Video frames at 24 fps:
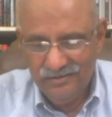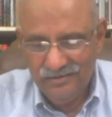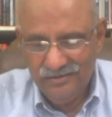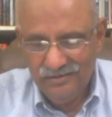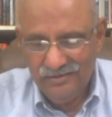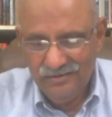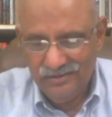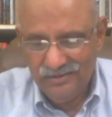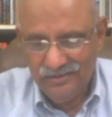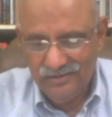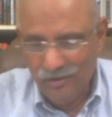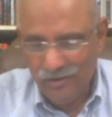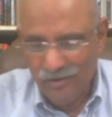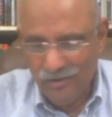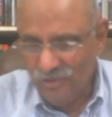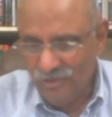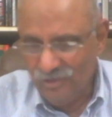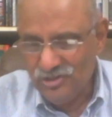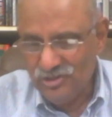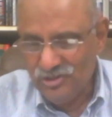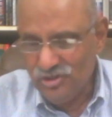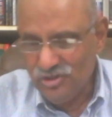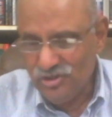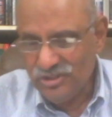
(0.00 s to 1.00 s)
The
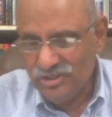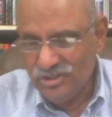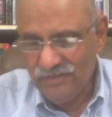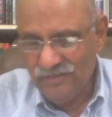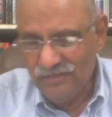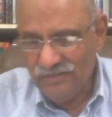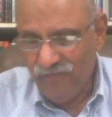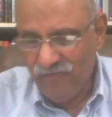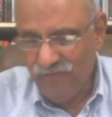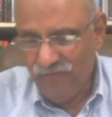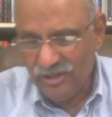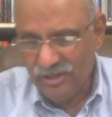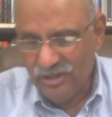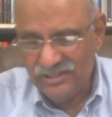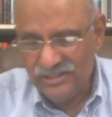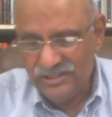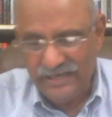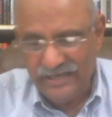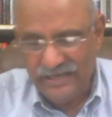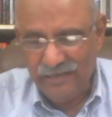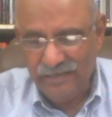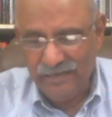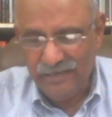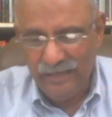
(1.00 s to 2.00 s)
Constitution 42nd
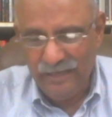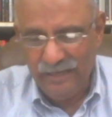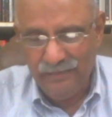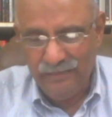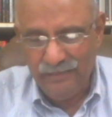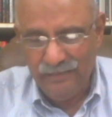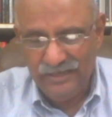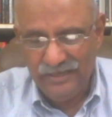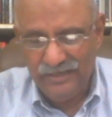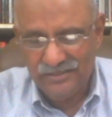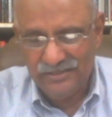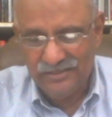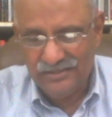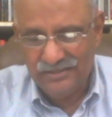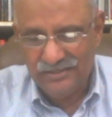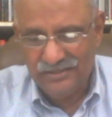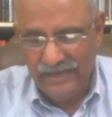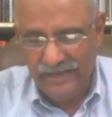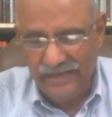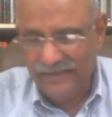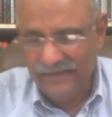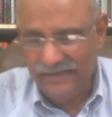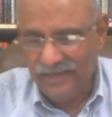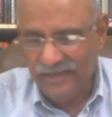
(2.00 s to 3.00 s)
Amendment
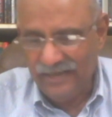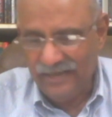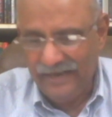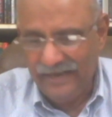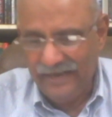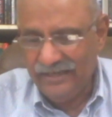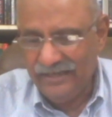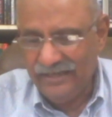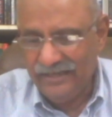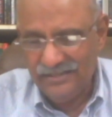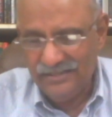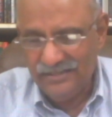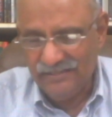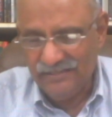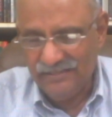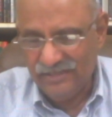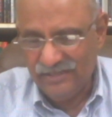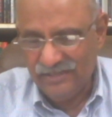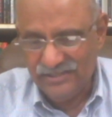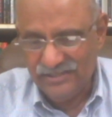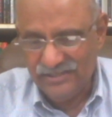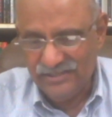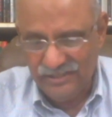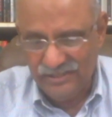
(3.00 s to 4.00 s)
Act
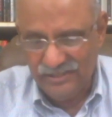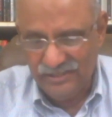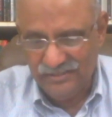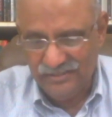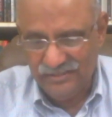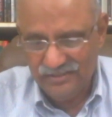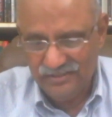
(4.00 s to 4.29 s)
1976